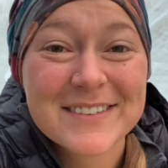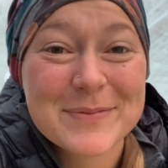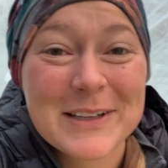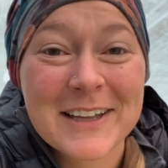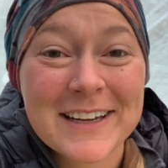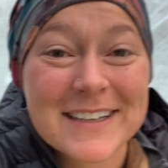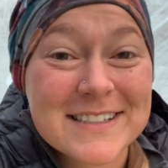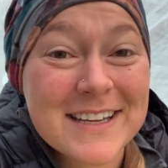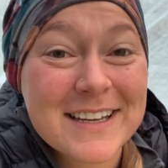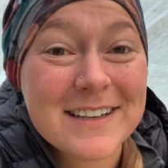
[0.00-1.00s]
But like I
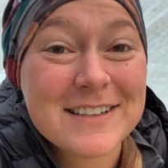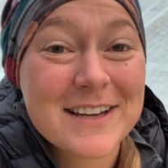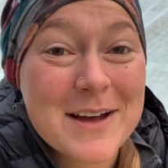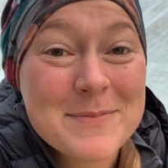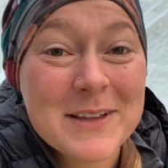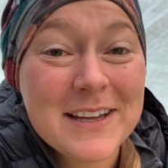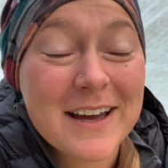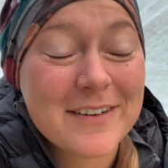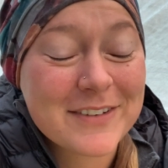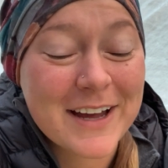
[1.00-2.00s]
said to Emily,
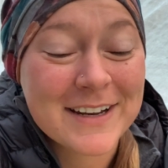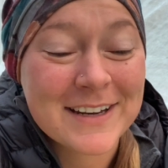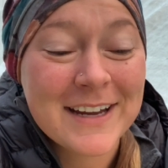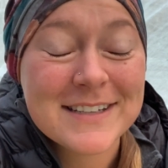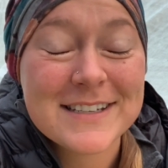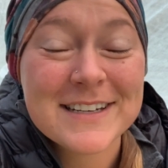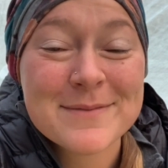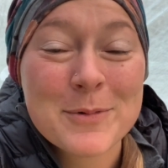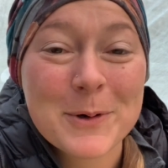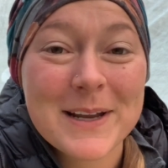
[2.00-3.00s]
I've got 19
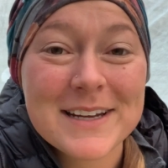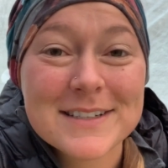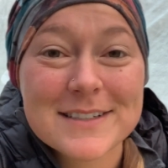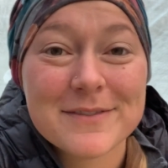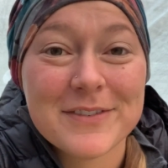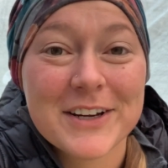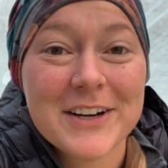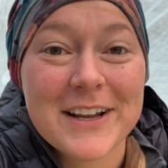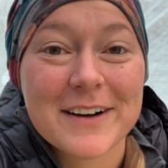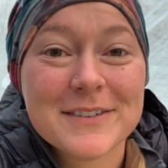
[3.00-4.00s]
more days to figure
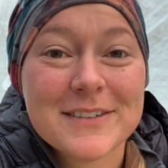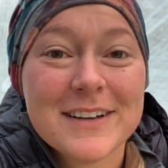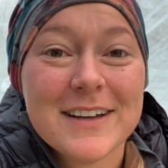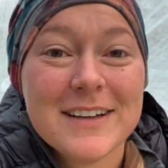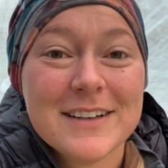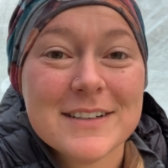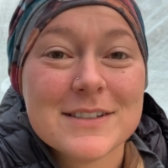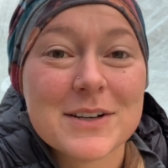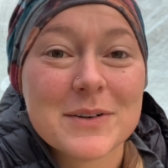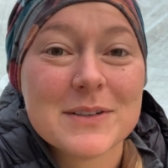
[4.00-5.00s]
it out.
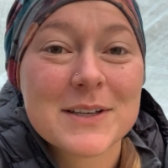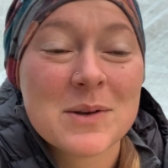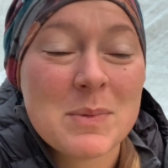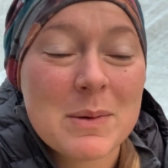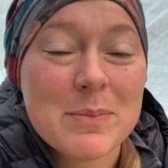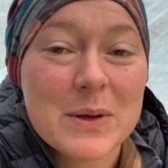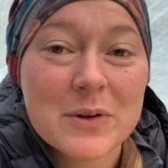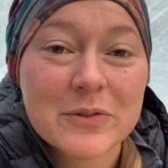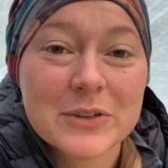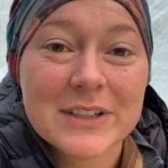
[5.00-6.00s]
So it's going to be a
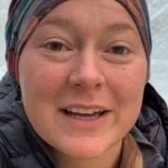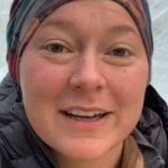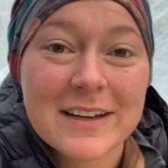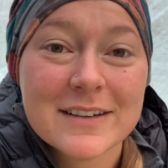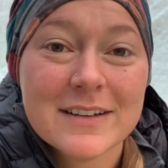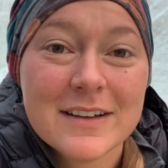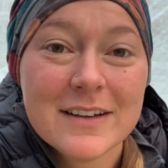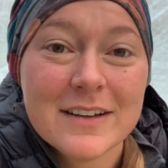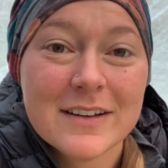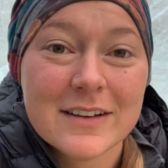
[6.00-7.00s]
beautiful day,
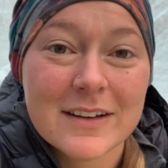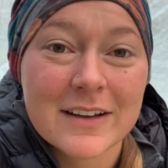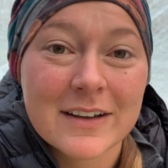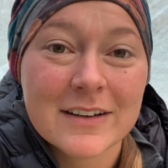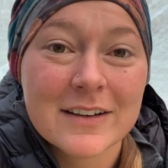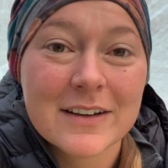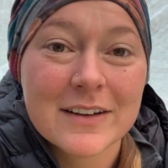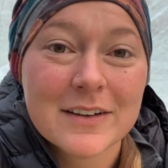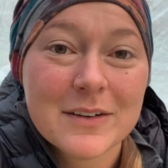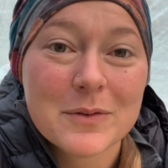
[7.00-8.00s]
and
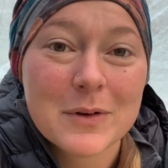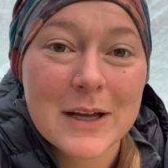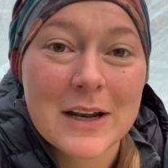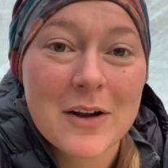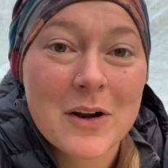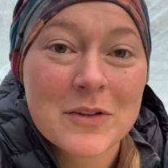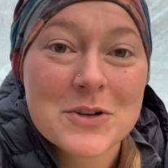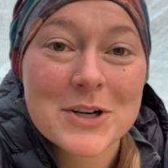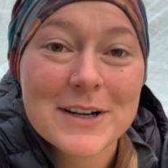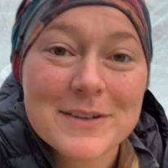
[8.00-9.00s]
head out on the
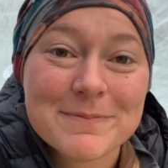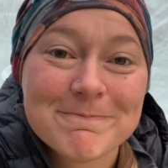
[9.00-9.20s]
trail.